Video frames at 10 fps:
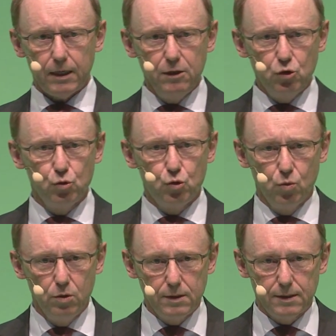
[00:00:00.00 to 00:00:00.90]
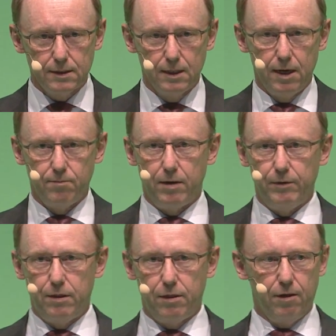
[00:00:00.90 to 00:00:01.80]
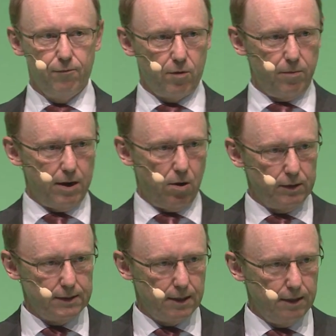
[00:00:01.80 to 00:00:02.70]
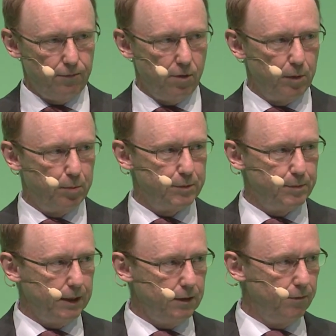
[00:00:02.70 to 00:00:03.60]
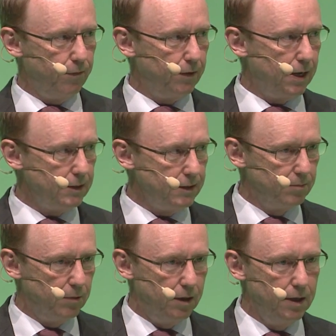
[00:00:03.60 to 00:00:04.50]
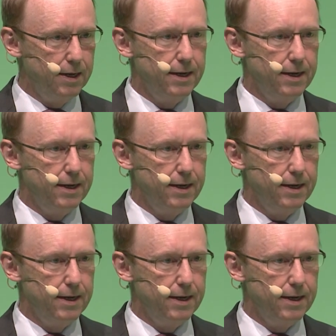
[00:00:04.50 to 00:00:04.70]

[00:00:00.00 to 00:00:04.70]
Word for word: into tools where we think from the outside, from the perspective of the customer,